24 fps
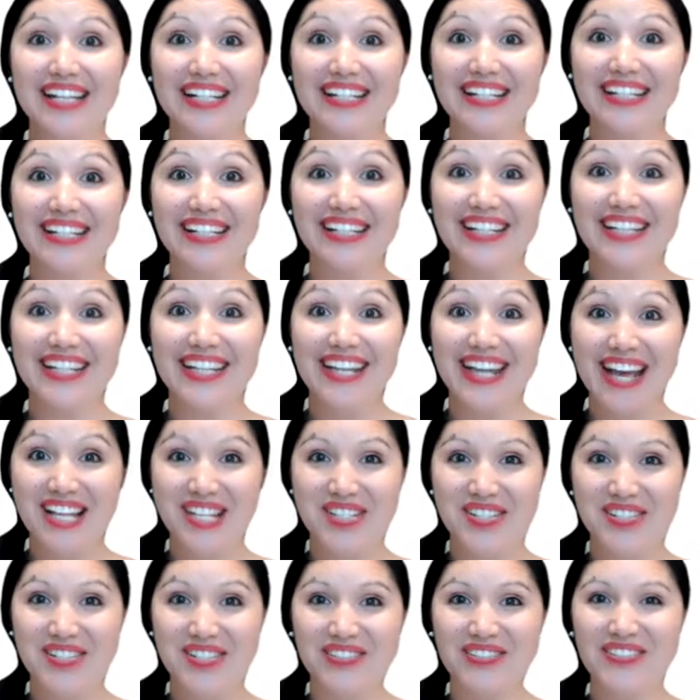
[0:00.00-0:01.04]

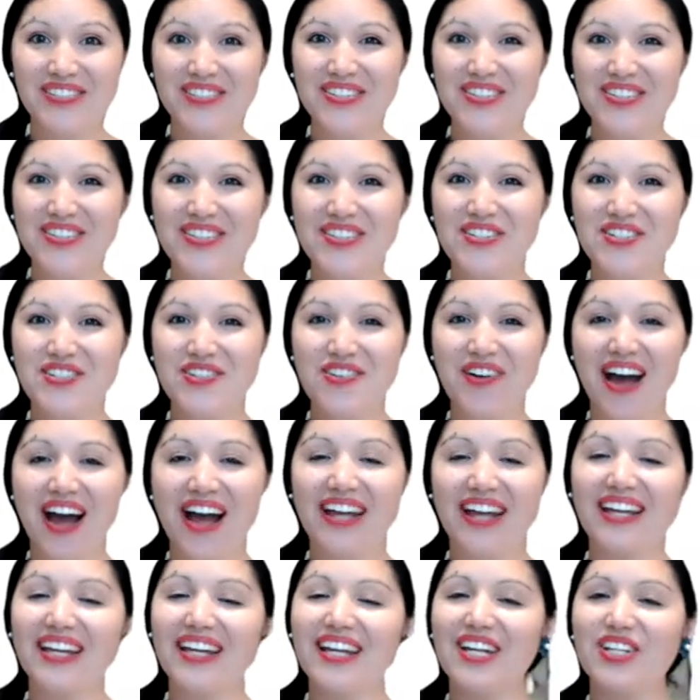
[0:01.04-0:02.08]
negation,
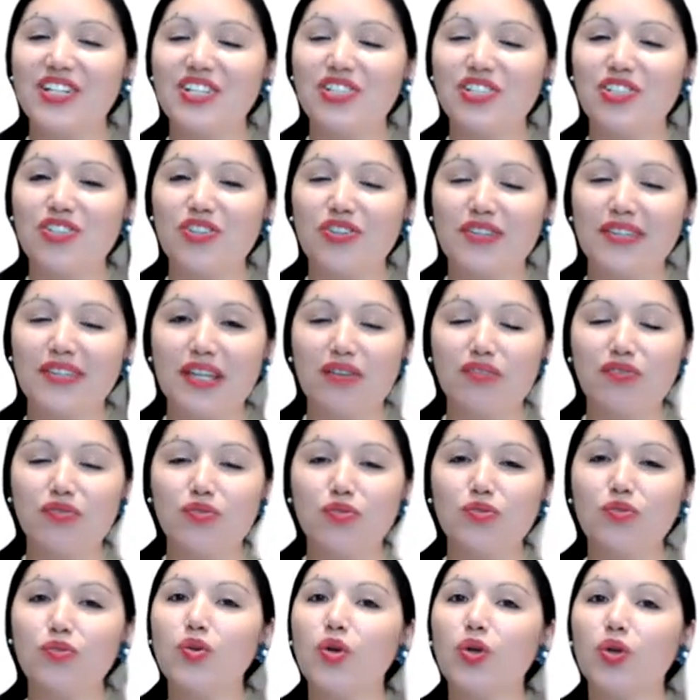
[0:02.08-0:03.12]
try je n'ai
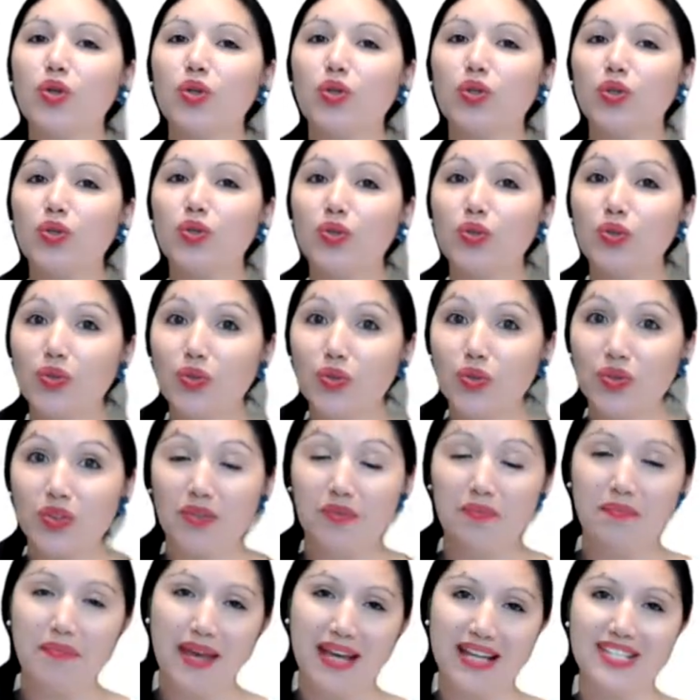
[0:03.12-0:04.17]
vu qu'une
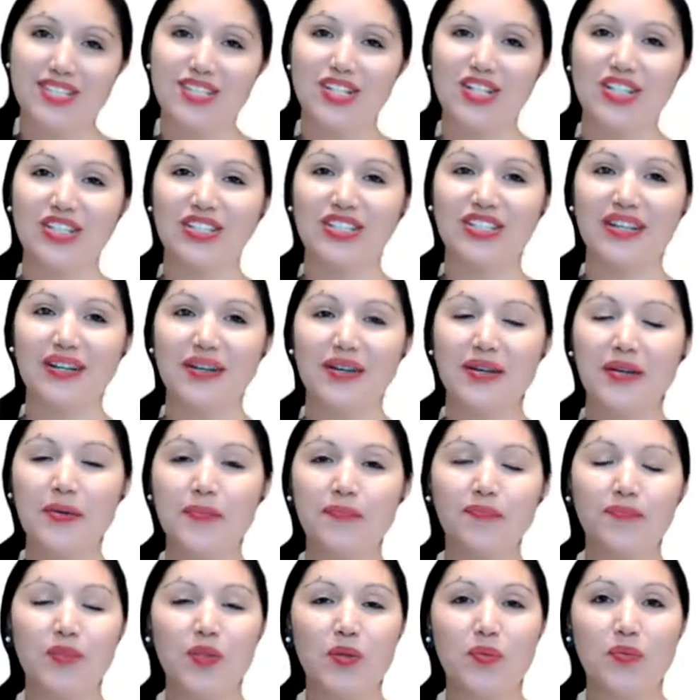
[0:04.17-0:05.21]
personne.
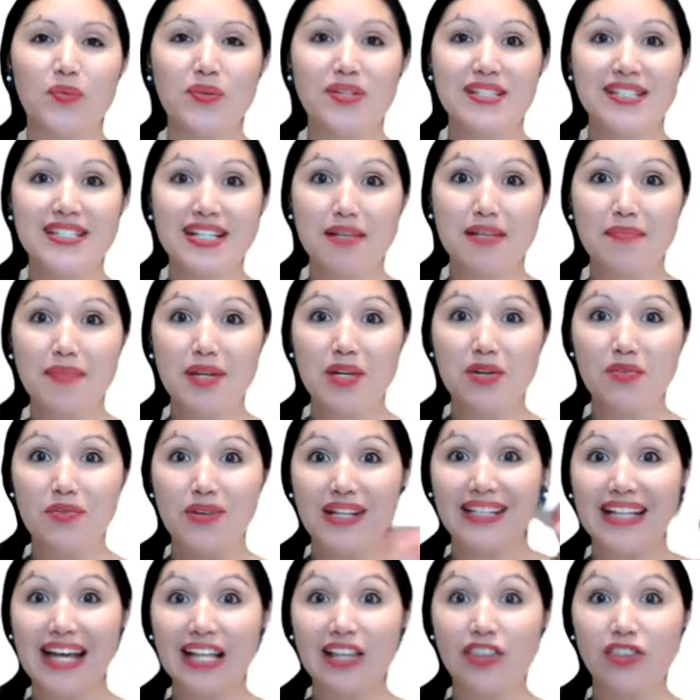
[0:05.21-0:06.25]
We're still
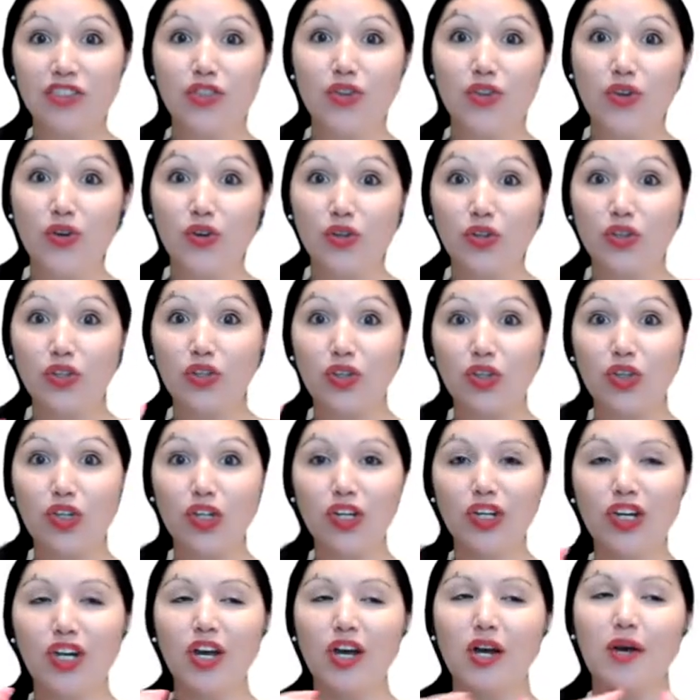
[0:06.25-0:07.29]
mirroring that ne que,
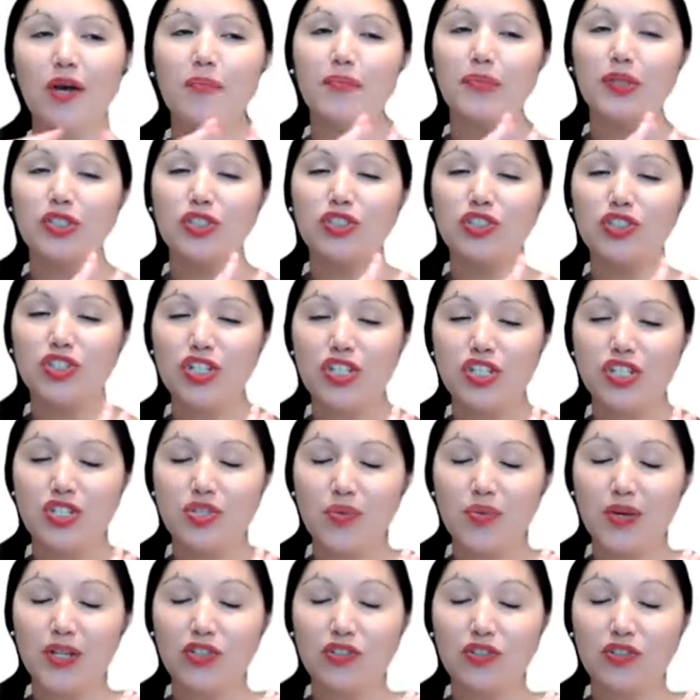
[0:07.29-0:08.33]
but just
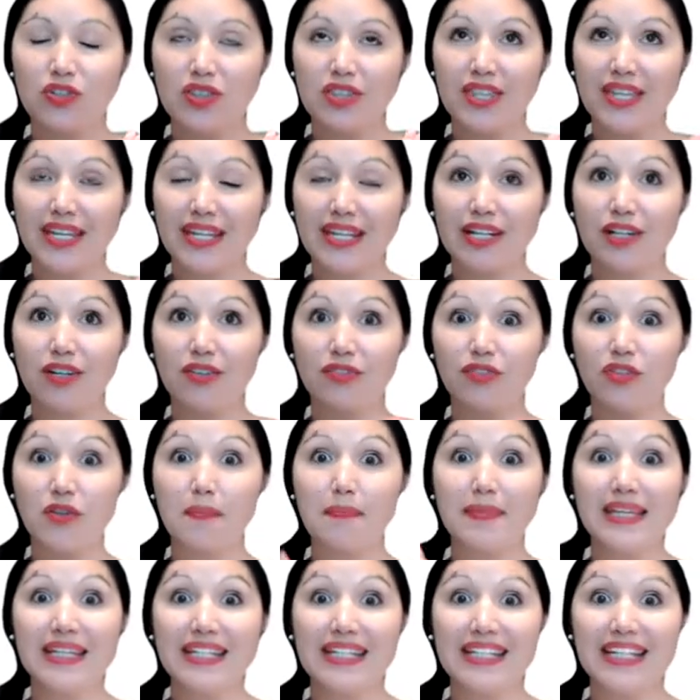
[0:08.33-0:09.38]
when you think of the
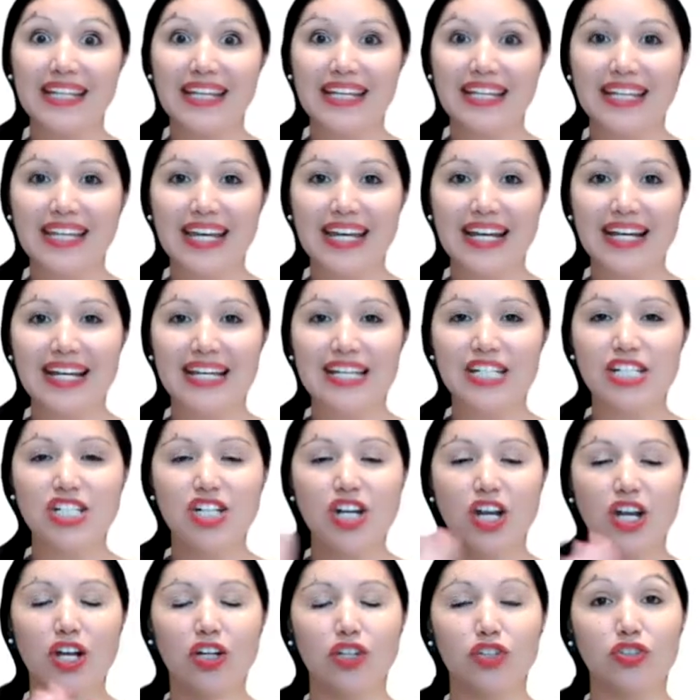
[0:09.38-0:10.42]
meaning in English,
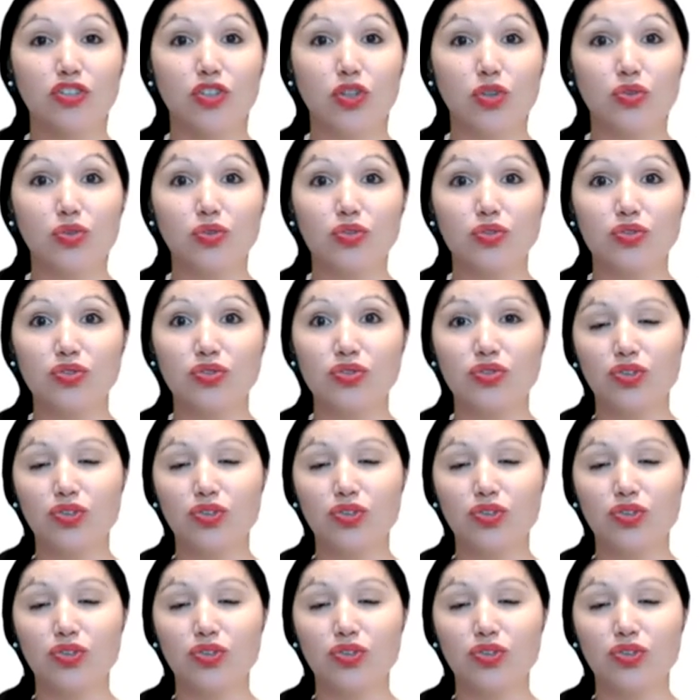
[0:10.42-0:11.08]
don't